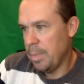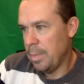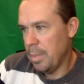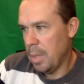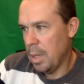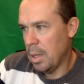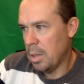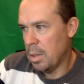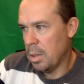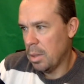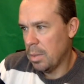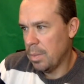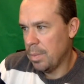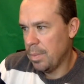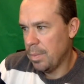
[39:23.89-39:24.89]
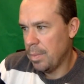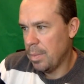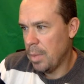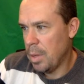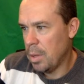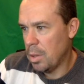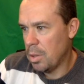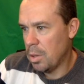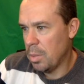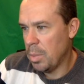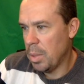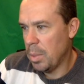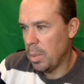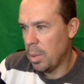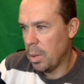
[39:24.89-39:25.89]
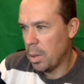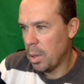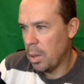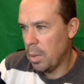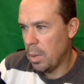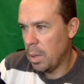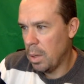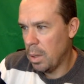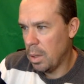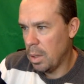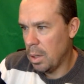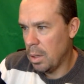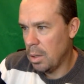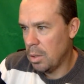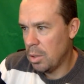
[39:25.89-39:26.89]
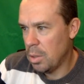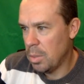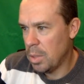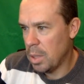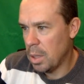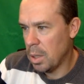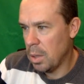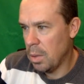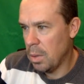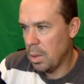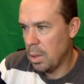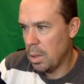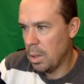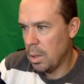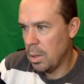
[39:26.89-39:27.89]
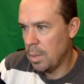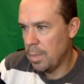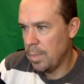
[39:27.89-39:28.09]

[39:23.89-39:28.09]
Yeah, so all the Trump people aren't going on there, and Trump's not going on there.